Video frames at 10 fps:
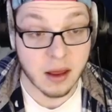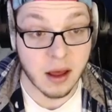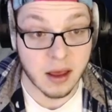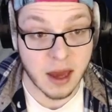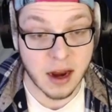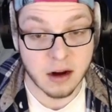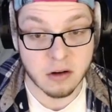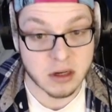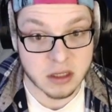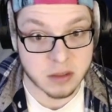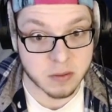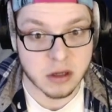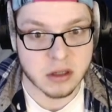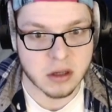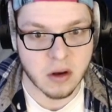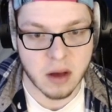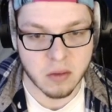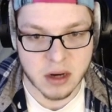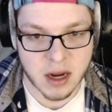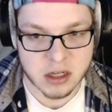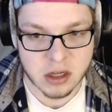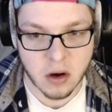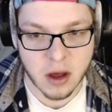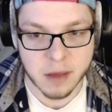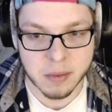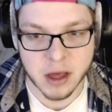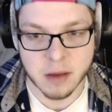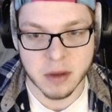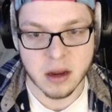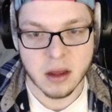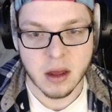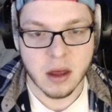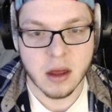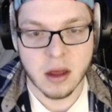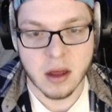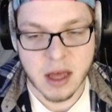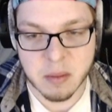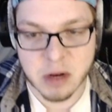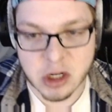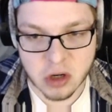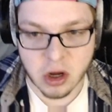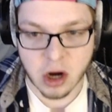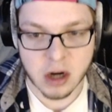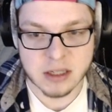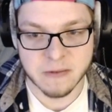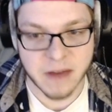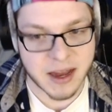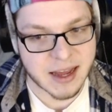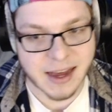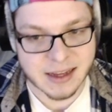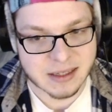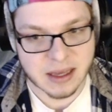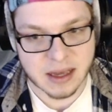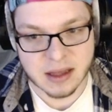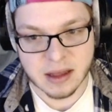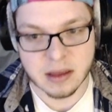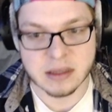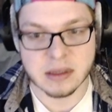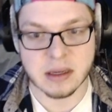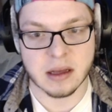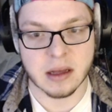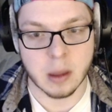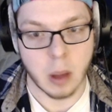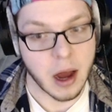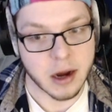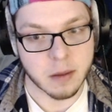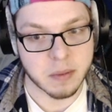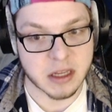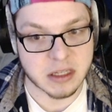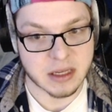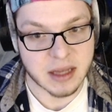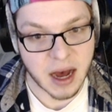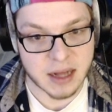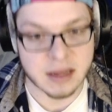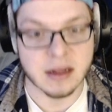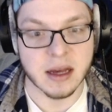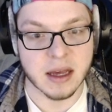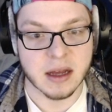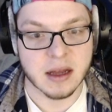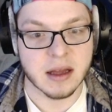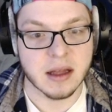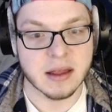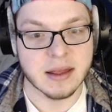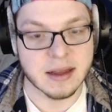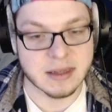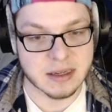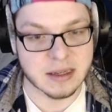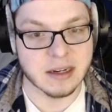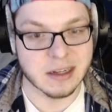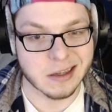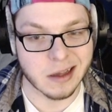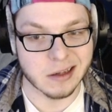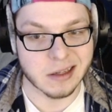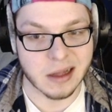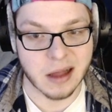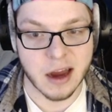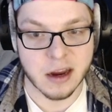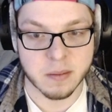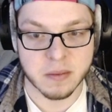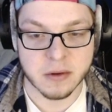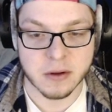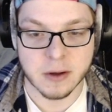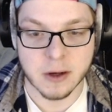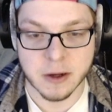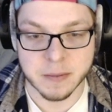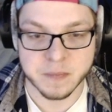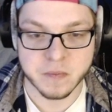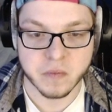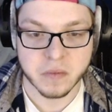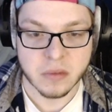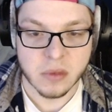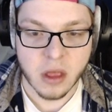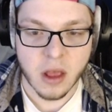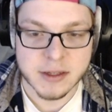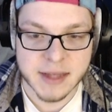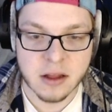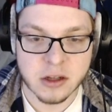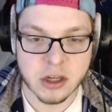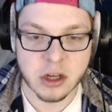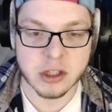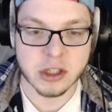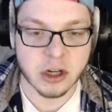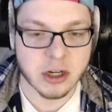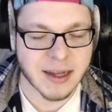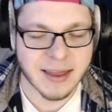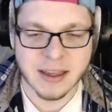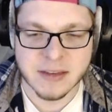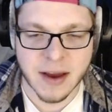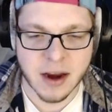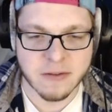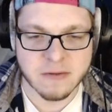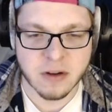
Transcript: don't watch the Spurs, so I wouldn't actually know how they play him, but him at shooting guard is fantastic. This lineup is godly. This is a disgusting lineup. So that looks good. Serge, I think, is fine off of our